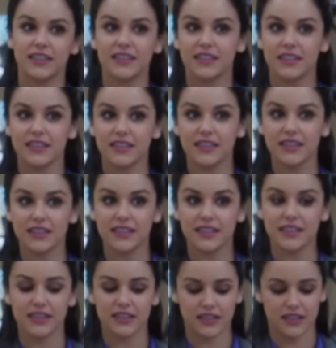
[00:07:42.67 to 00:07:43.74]

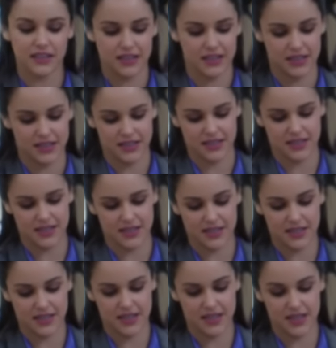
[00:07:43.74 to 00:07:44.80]

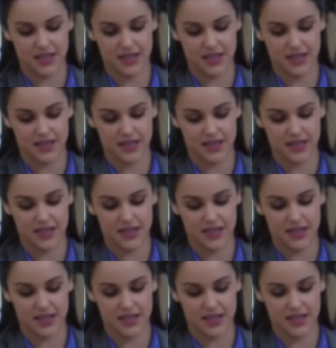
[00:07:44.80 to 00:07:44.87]
(not speaking)